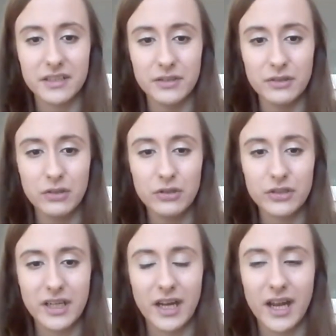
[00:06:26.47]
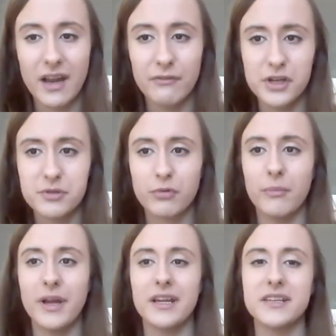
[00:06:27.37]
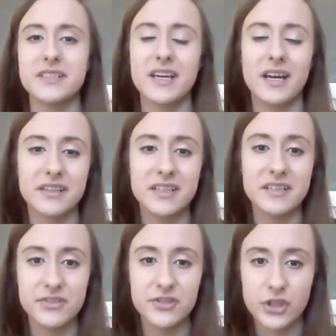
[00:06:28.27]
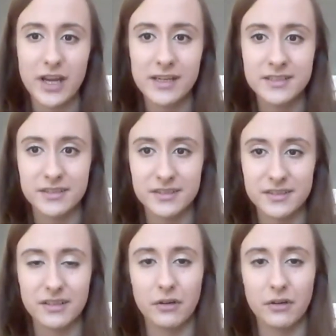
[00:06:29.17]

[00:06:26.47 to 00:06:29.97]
you look at Henry de Bromhead and his chasers,